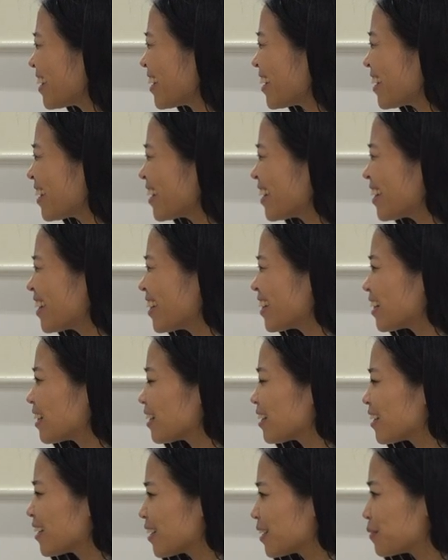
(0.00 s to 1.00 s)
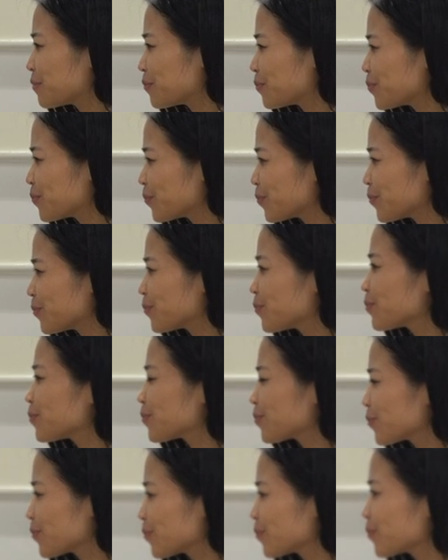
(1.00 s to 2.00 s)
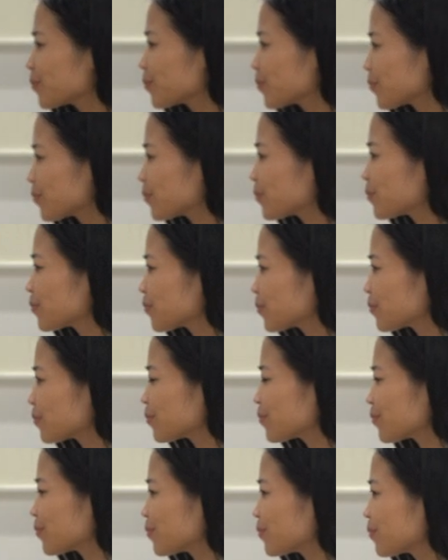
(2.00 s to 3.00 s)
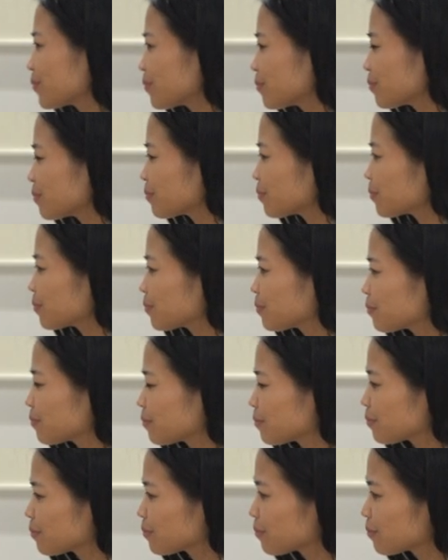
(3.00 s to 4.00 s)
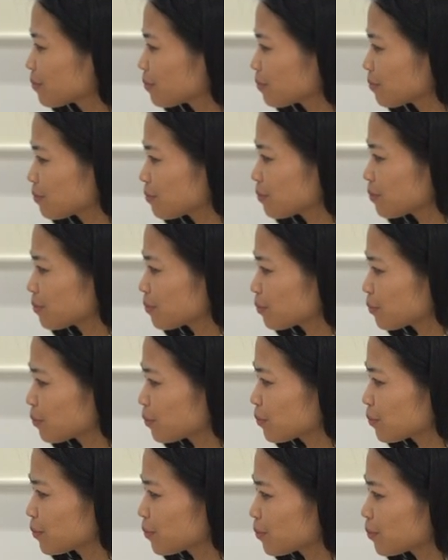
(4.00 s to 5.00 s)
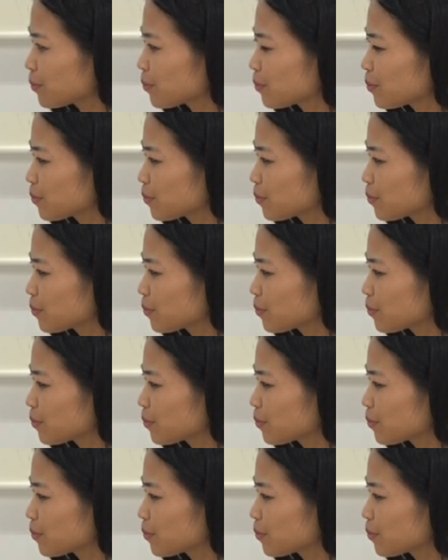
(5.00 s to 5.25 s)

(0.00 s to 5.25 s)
[no speech]